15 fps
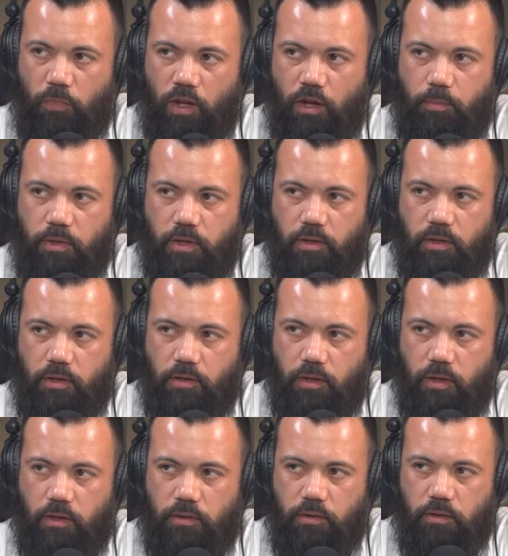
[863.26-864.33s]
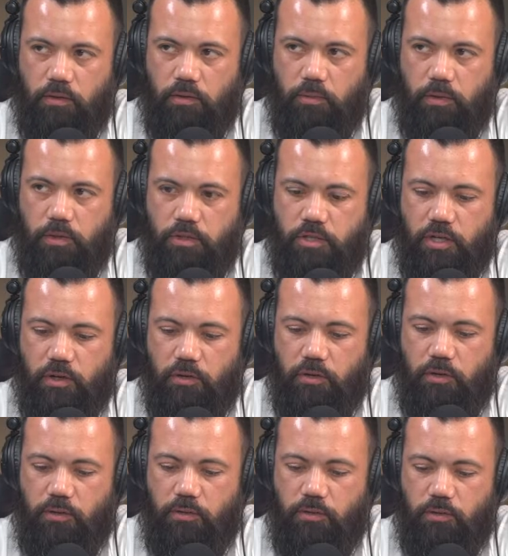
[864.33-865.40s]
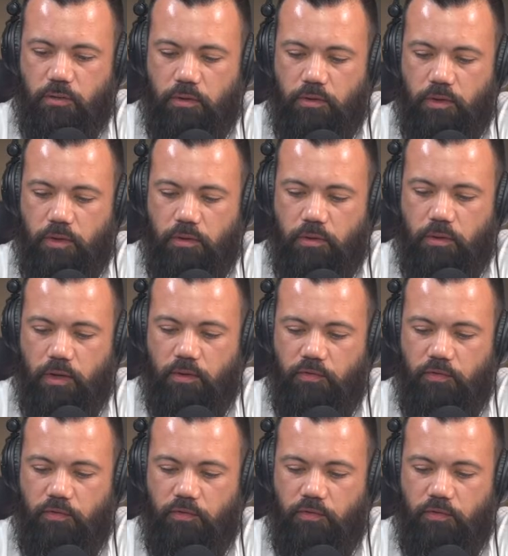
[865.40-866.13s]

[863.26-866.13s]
I'm getting like a little bit of cherry on there.